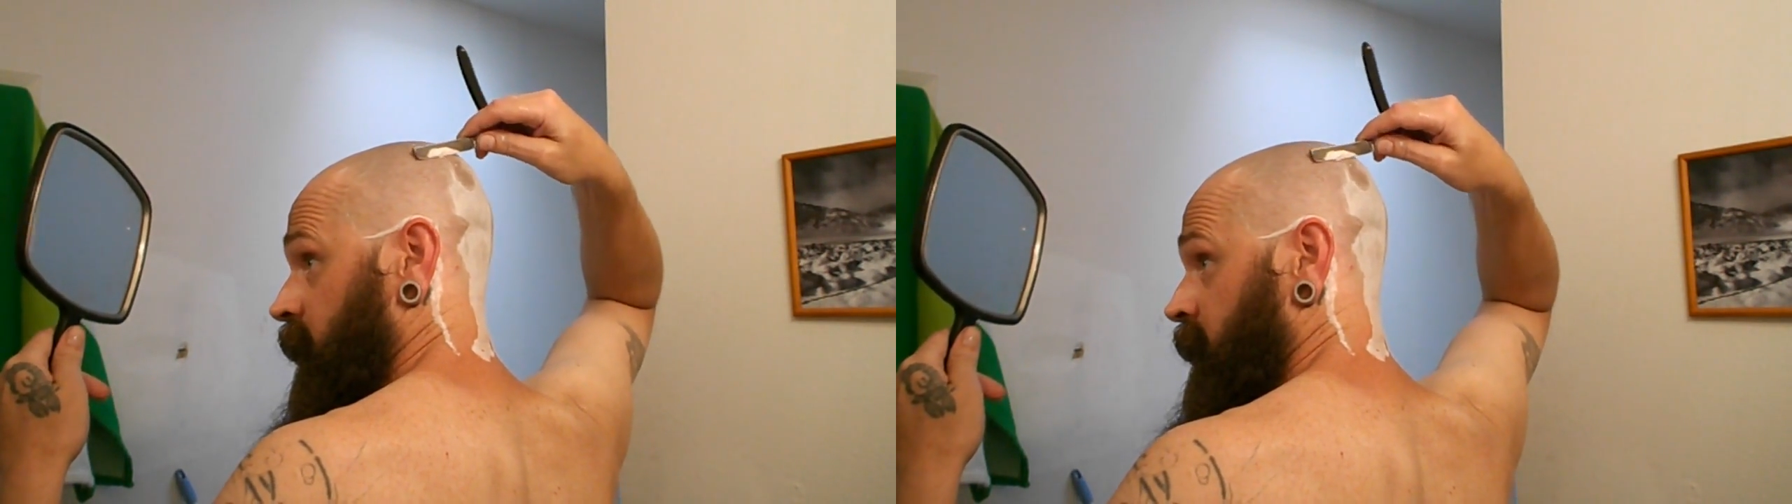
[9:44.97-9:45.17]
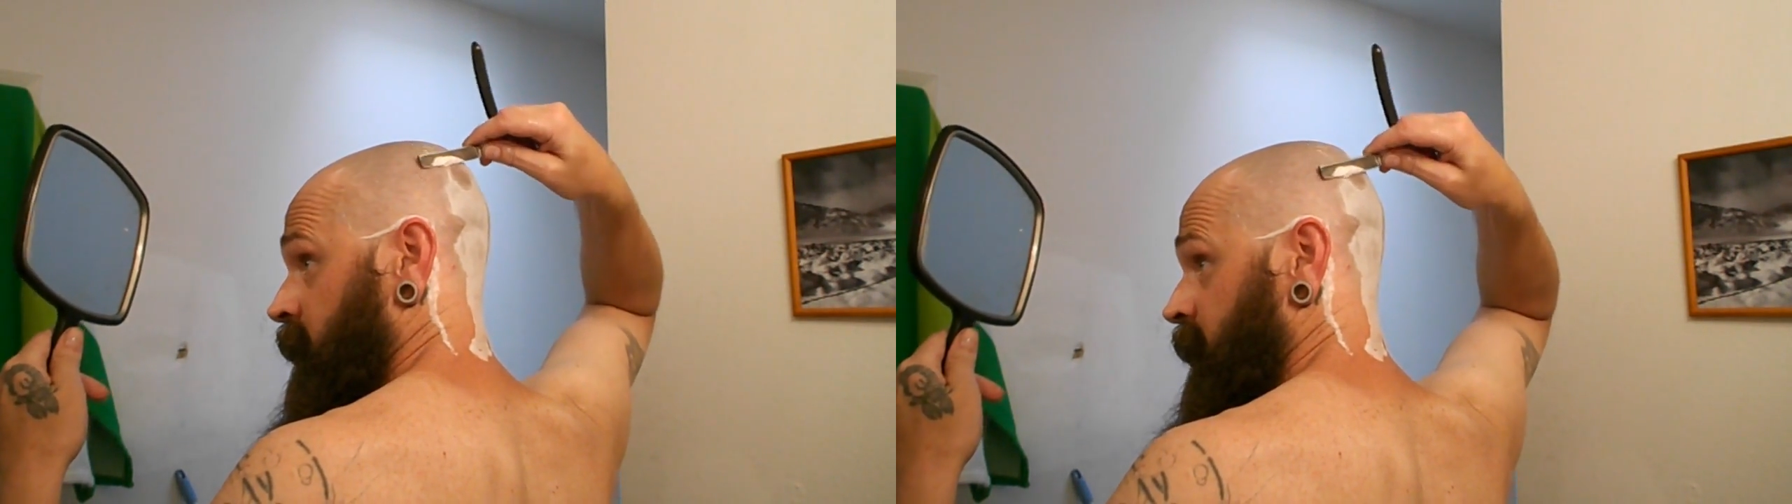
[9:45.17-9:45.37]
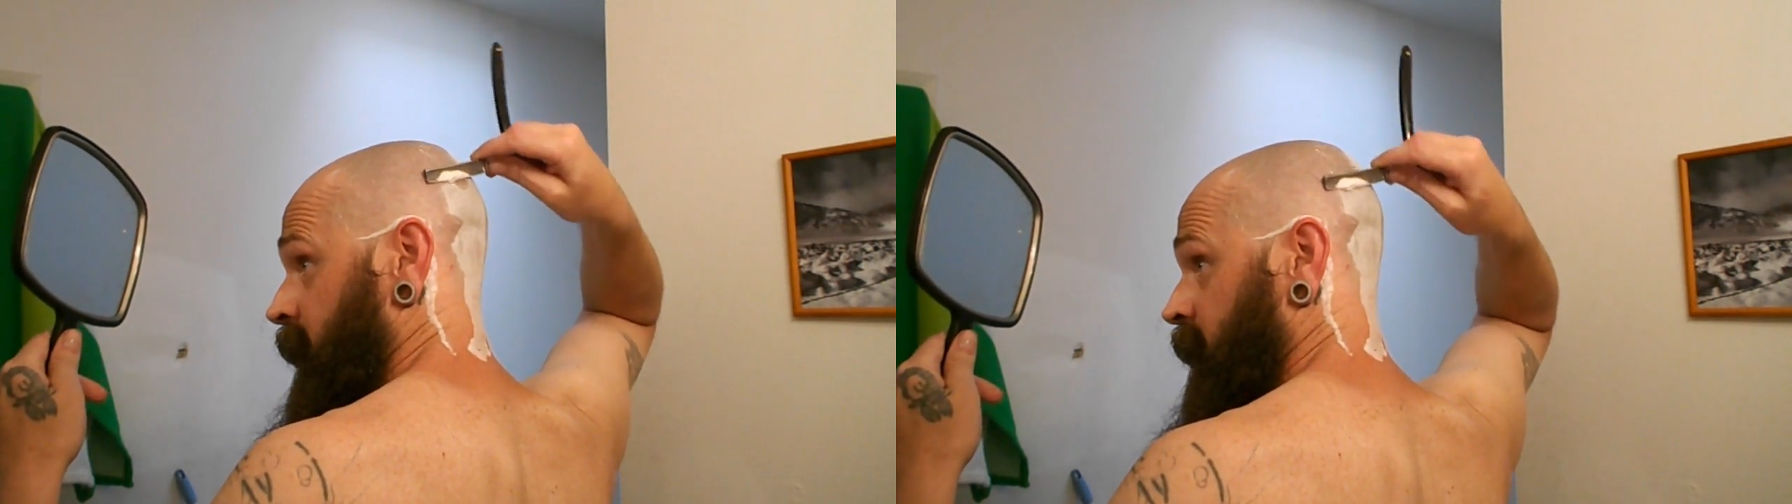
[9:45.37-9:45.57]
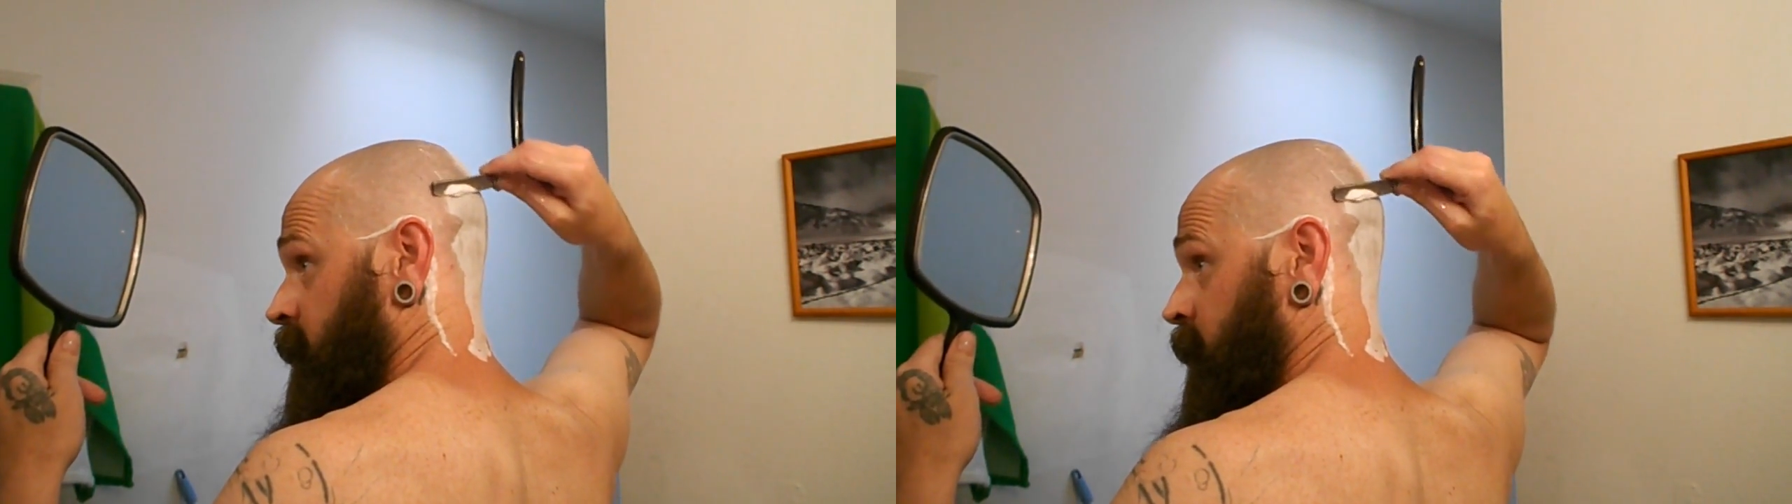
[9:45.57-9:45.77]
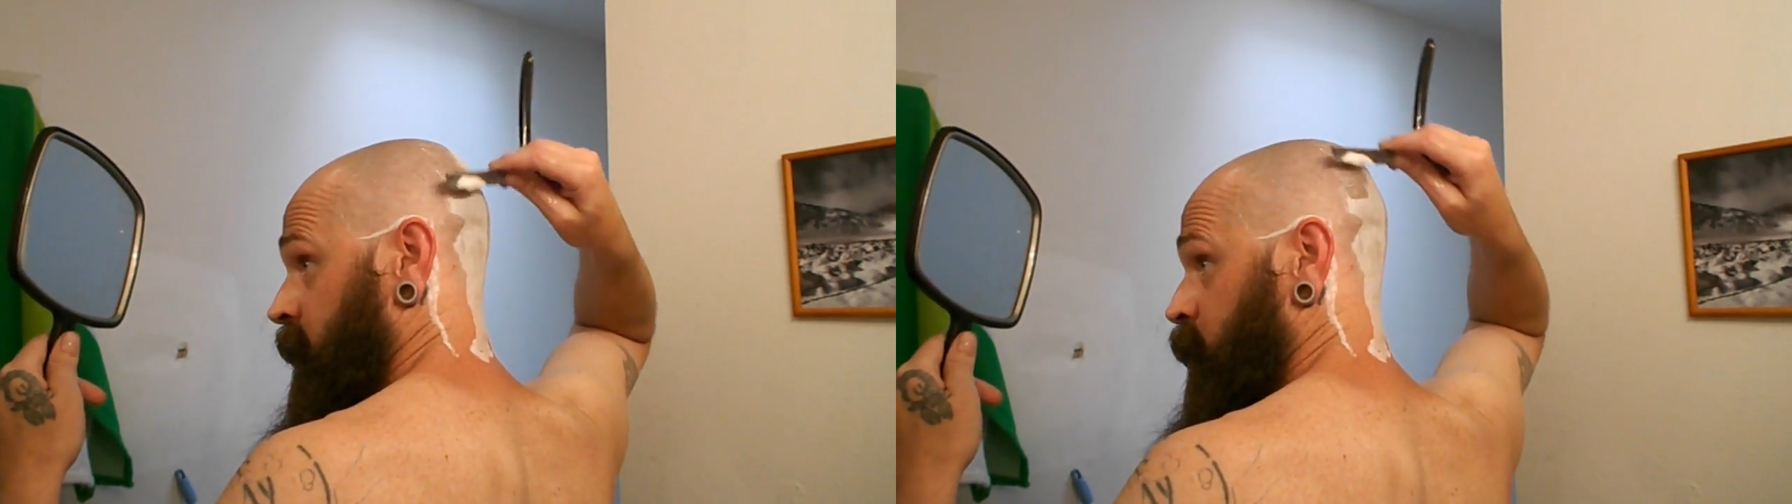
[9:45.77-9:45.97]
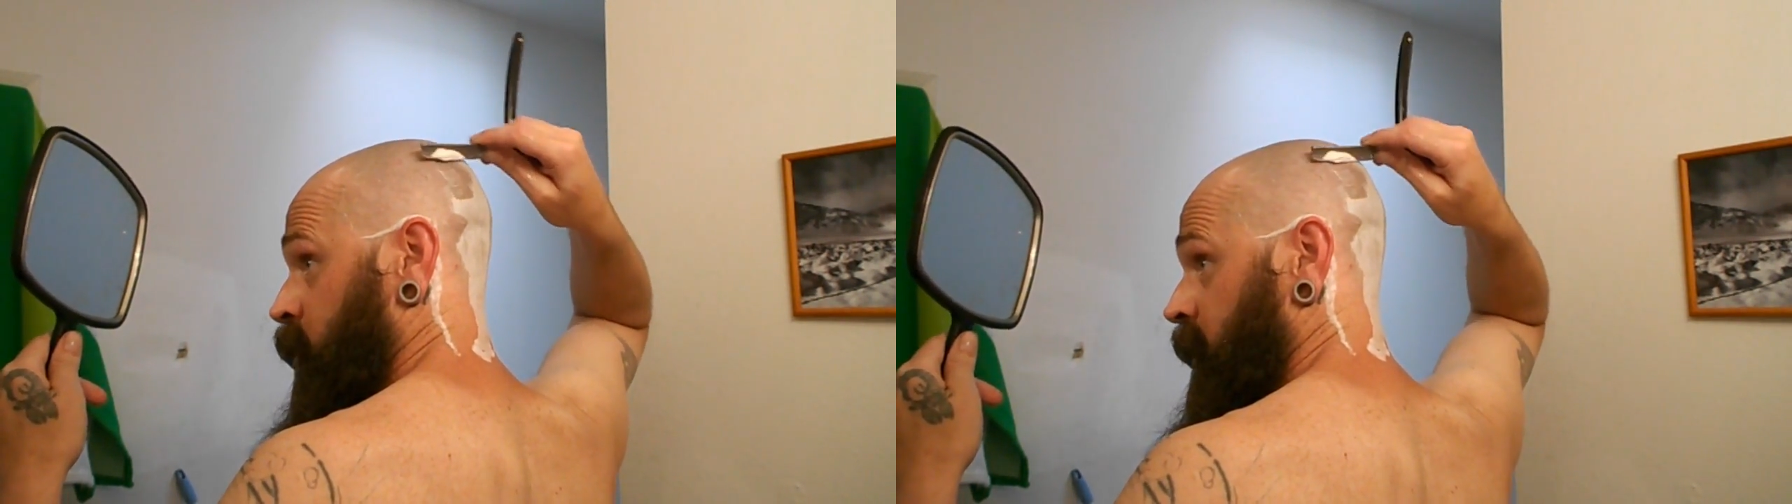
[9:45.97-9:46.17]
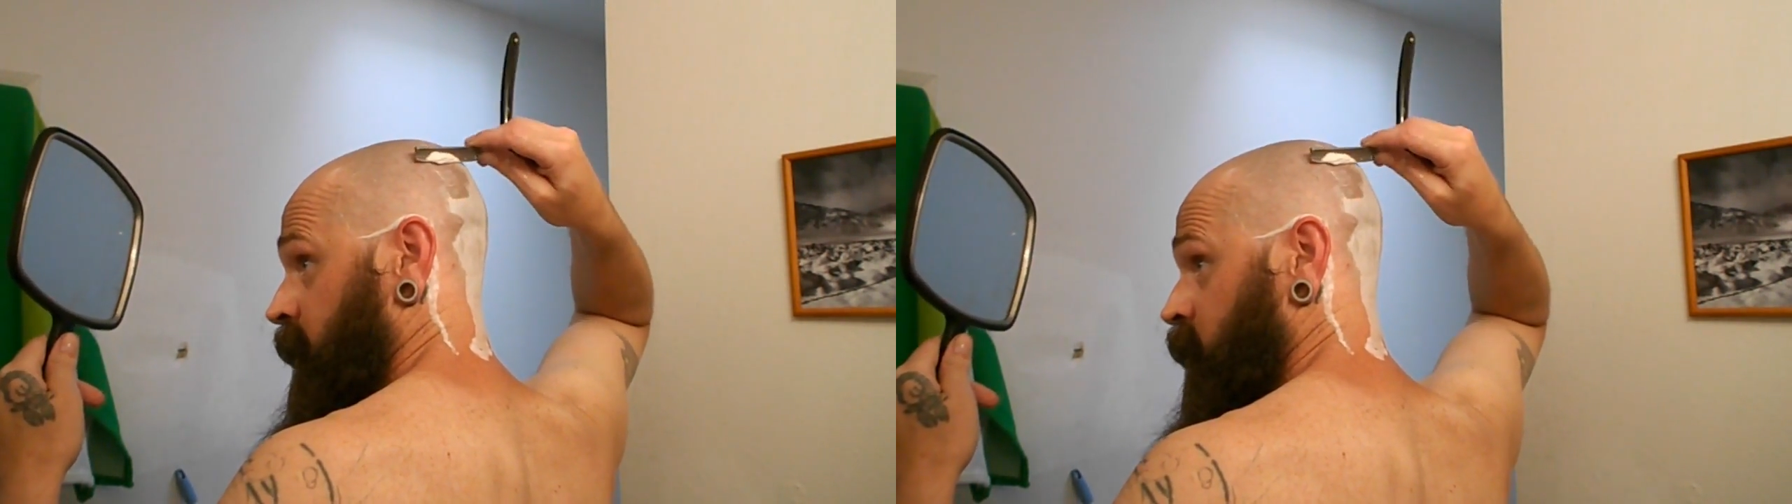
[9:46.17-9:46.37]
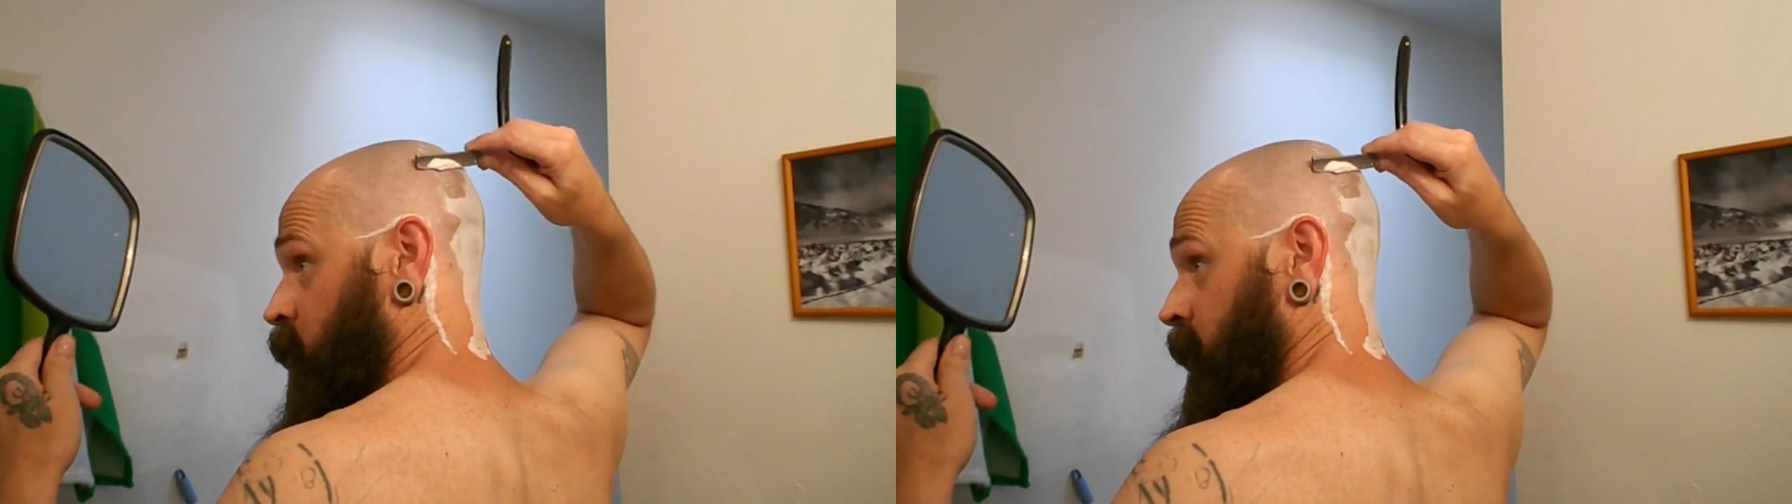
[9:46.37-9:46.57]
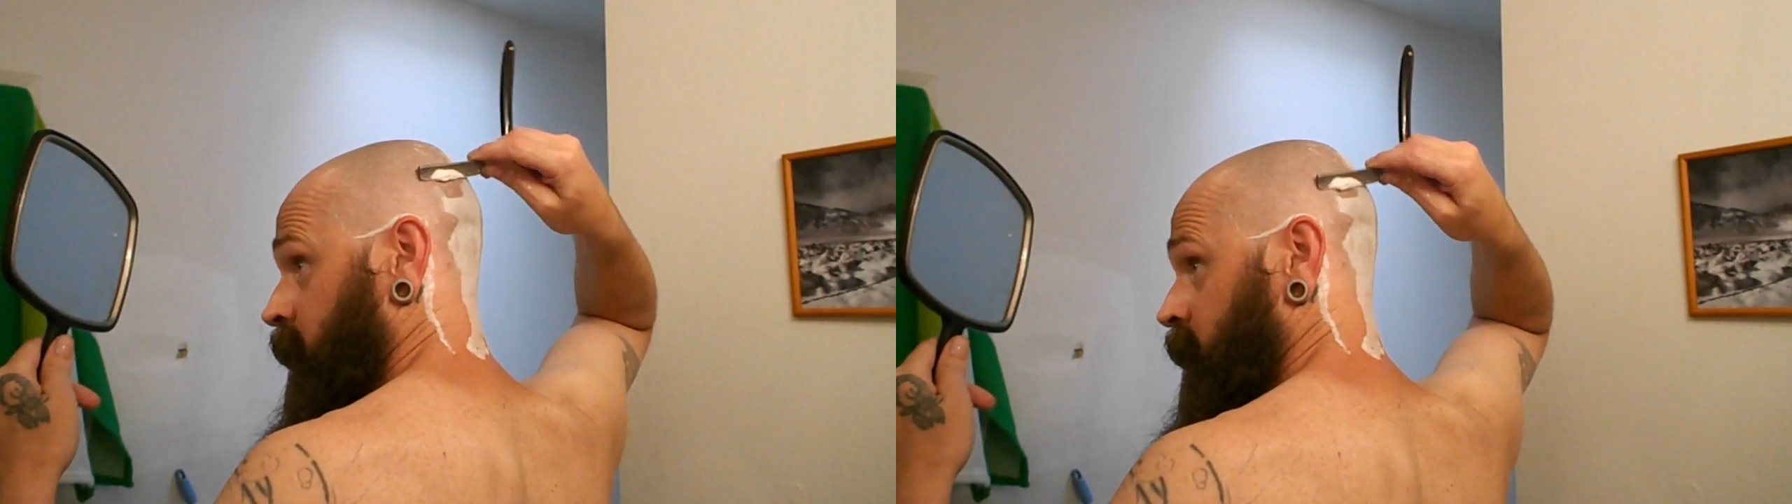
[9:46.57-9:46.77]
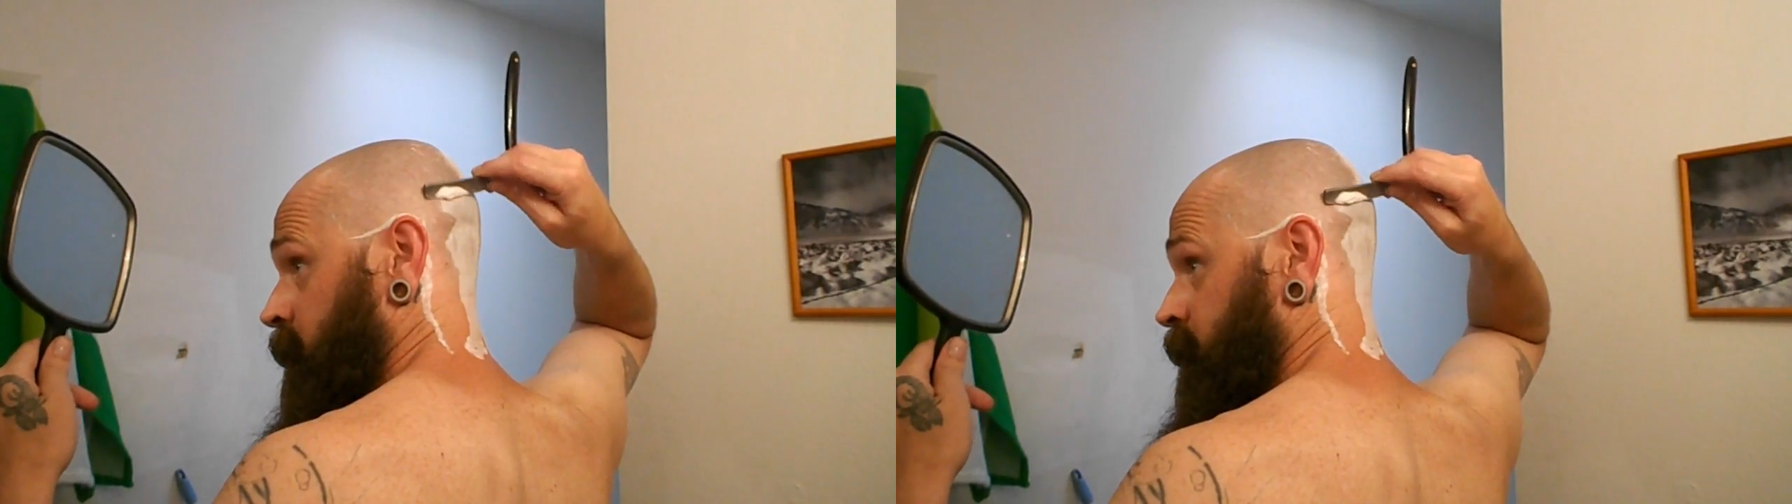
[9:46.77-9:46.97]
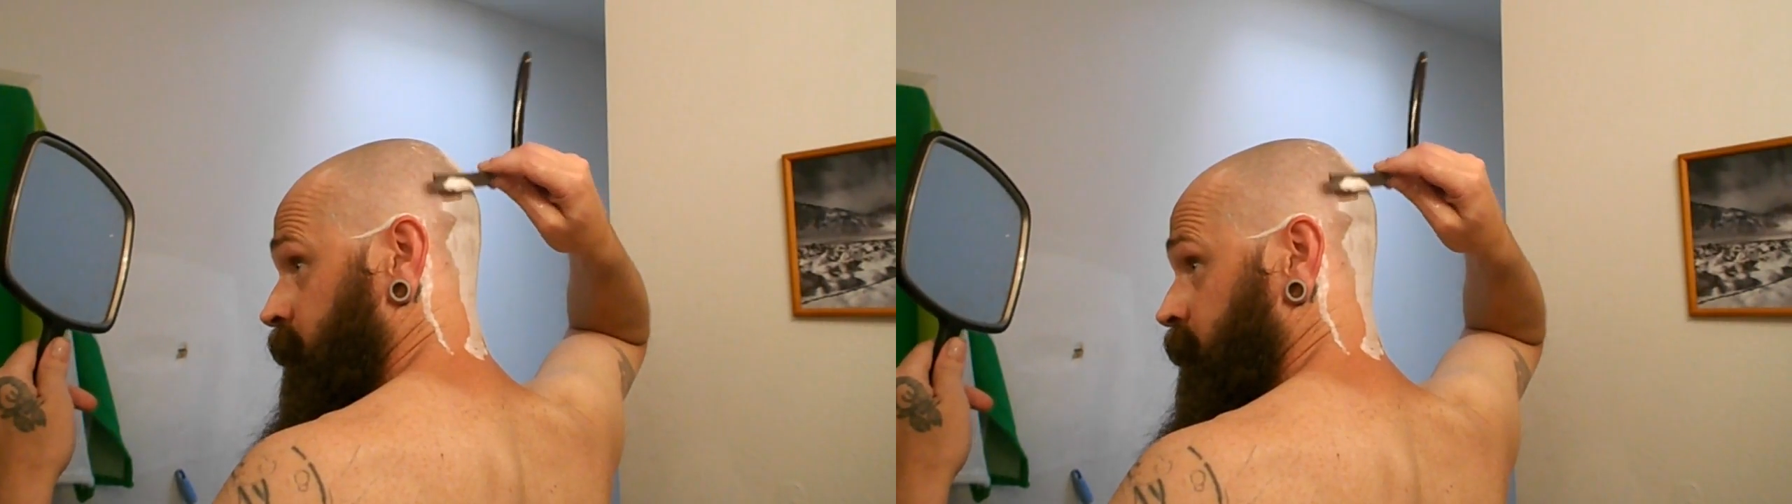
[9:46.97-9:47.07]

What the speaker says: it's not going to be the prettiest razor.